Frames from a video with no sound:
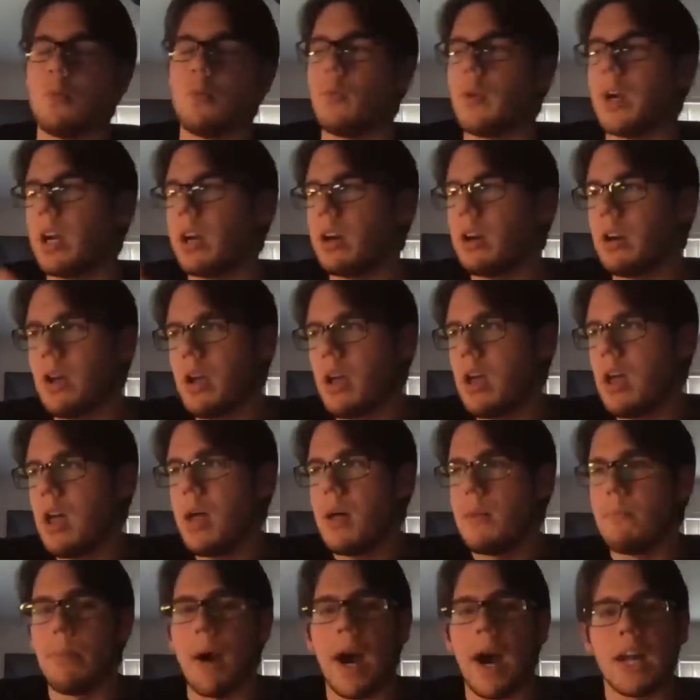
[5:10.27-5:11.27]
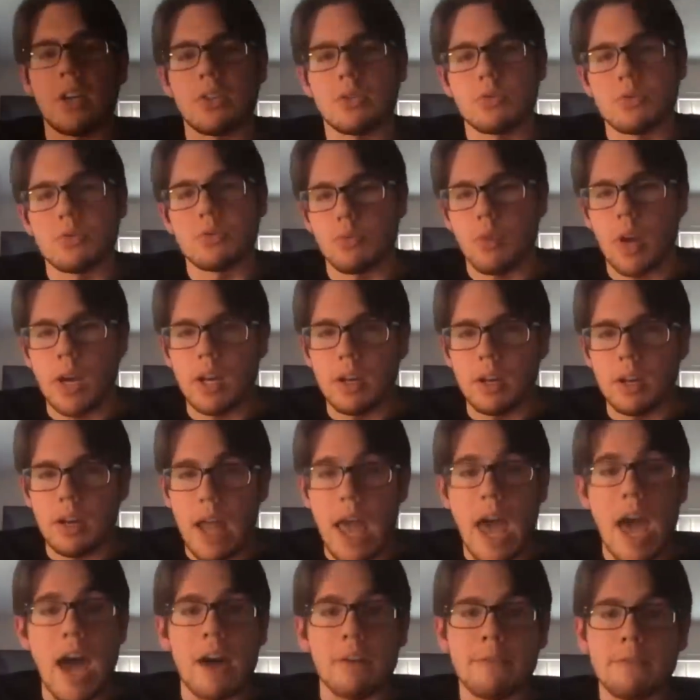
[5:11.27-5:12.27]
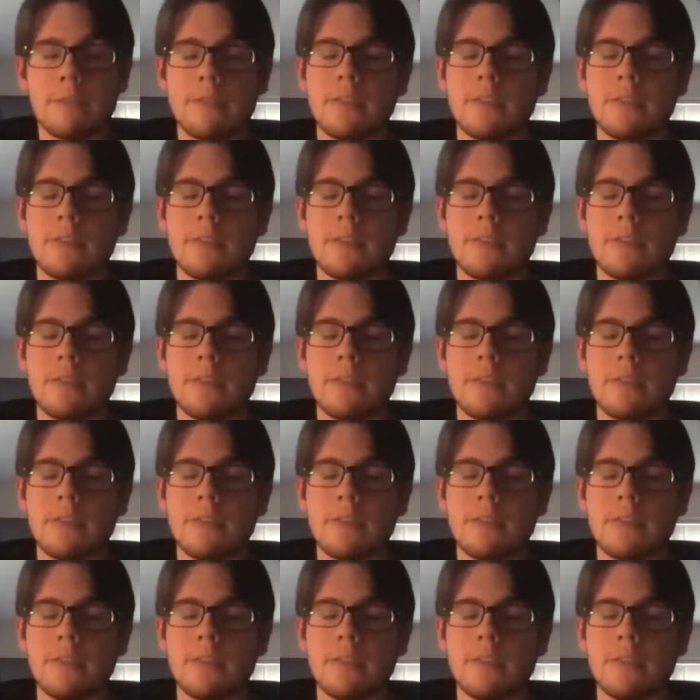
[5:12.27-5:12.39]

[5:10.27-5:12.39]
where Biden's was rated an F.